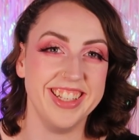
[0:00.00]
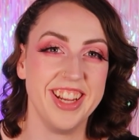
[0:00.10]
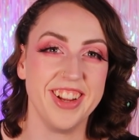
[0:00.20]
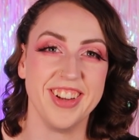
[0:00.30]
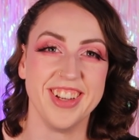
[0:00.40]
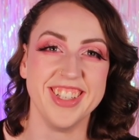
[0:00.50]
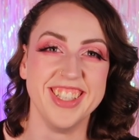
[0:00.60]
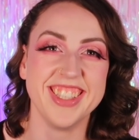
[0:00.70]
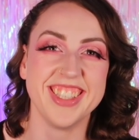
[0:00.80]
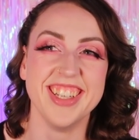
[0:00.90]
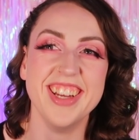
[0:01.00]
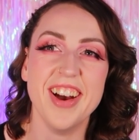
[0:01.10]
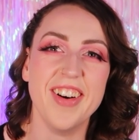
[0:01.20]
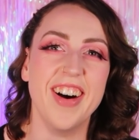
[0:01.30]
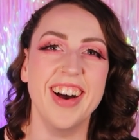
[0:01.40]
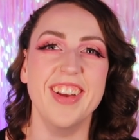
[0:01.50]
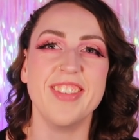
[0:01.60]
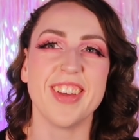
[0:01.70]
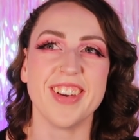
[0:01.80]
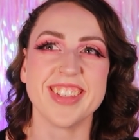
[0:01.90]
and use one
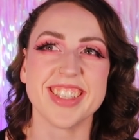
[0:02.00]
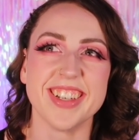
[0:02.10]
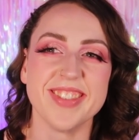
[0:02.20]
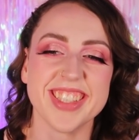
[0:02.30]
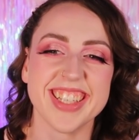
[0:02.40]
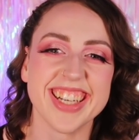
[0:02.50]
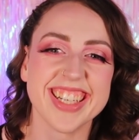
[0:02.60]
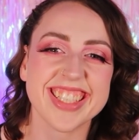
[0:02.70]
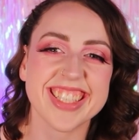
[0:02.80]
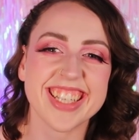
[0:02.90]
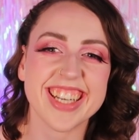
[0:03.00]
of those lipsticks.